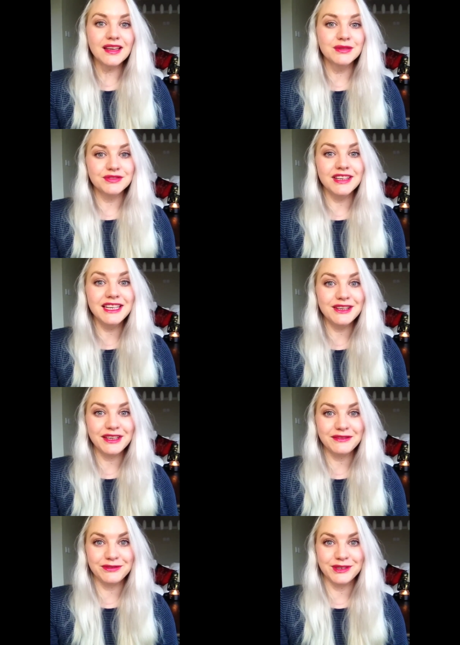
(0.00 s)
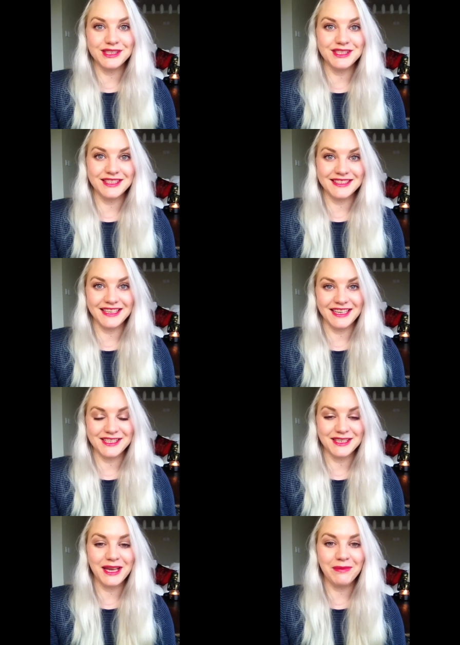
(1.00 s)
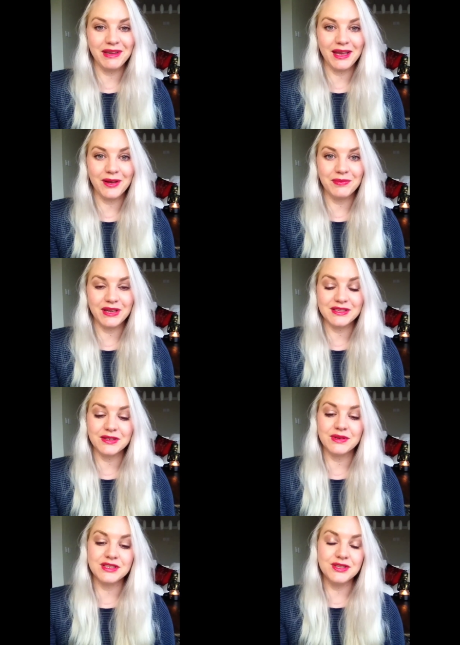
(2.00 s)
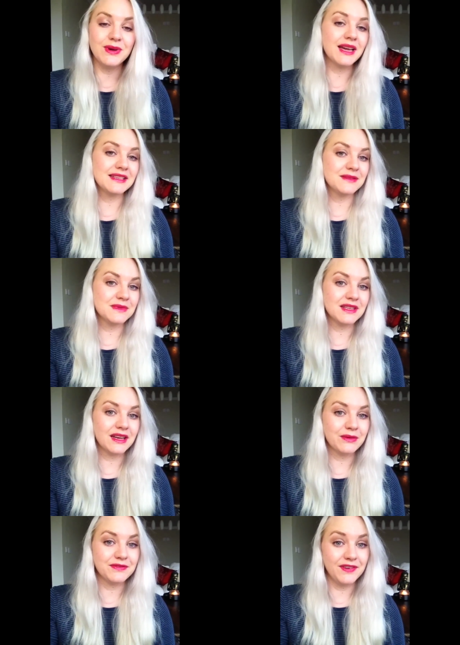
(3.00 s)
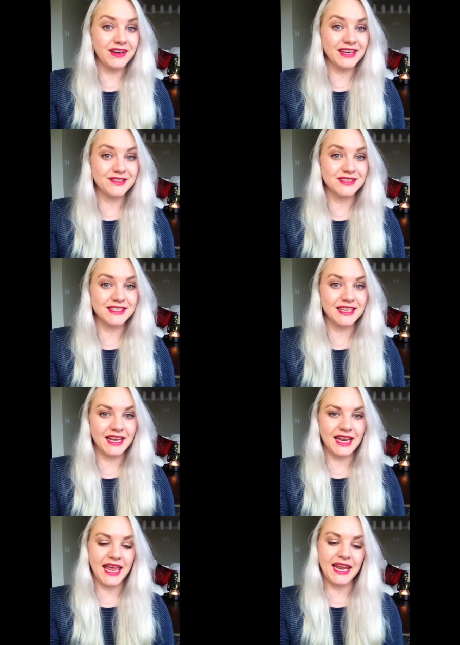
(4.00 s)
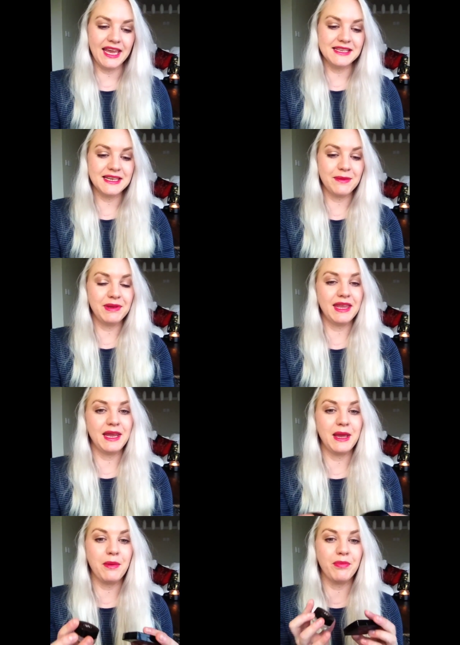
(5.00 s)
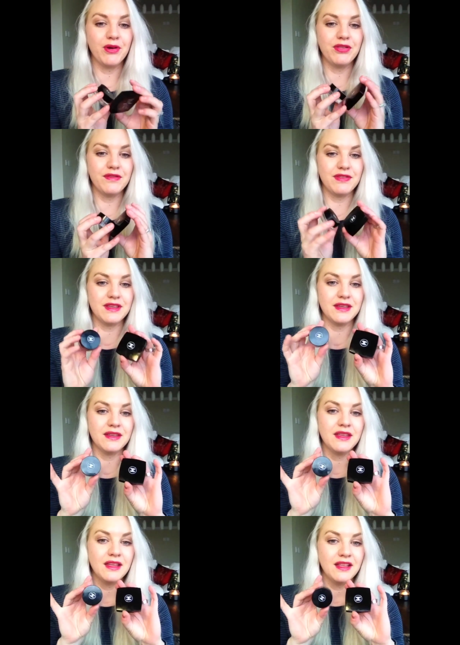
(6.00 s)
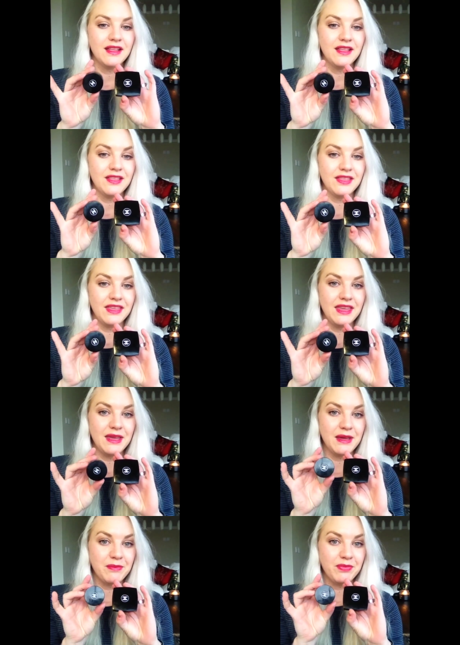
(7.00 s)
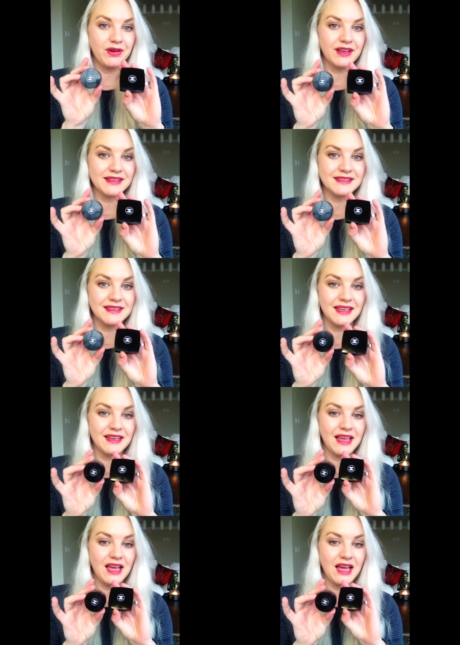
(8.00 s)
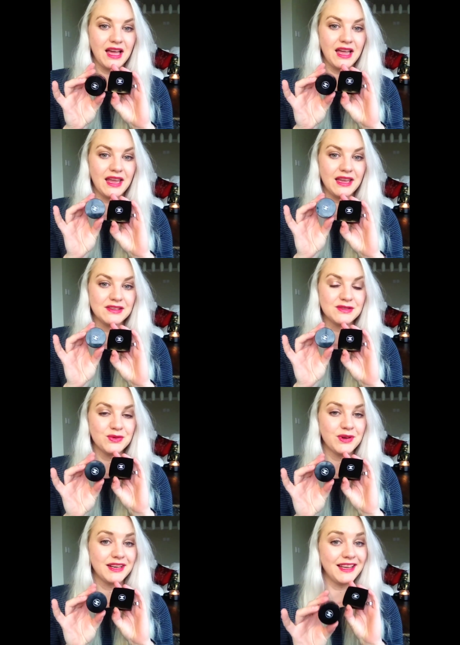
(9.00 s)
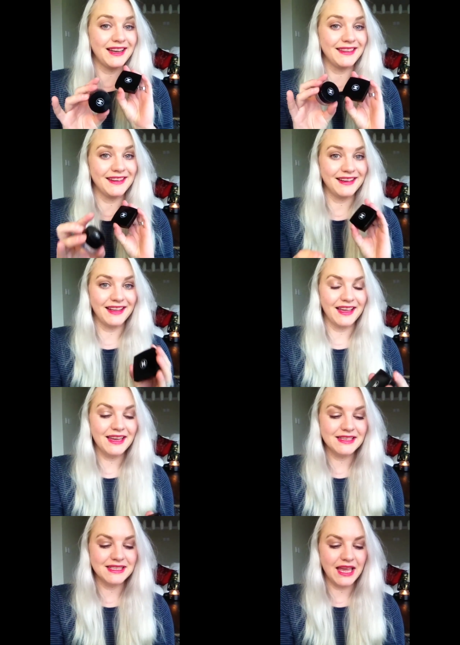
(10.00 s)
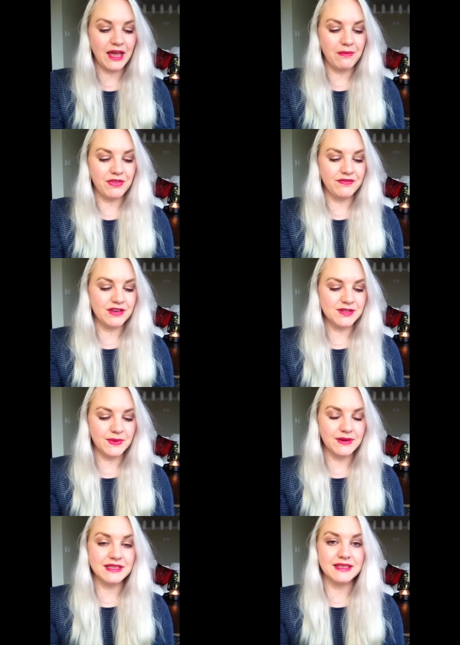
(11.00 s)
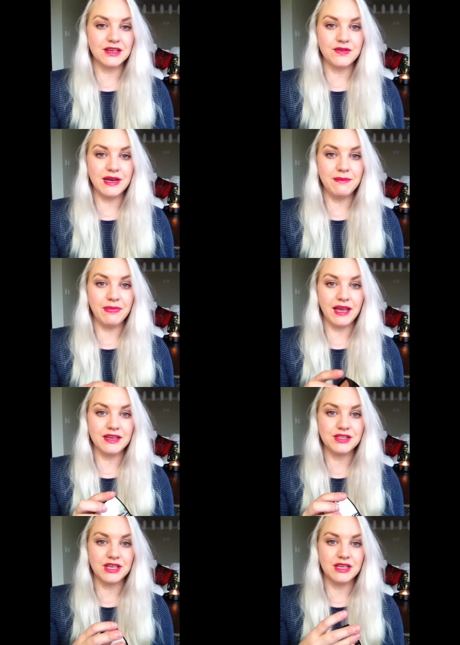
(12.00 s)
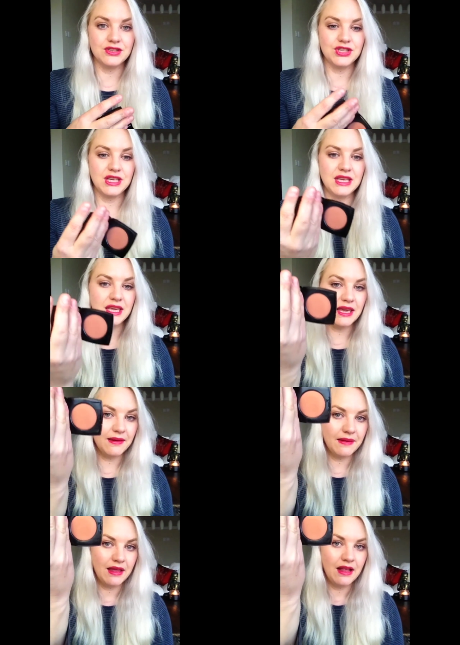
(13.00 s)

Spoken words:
was really looking forward to this collection coming out, because there were 2 items that I was very interested in, and I ended up getting both of the products that I saw online that I liked. The first one is the cream blush in Cheeky.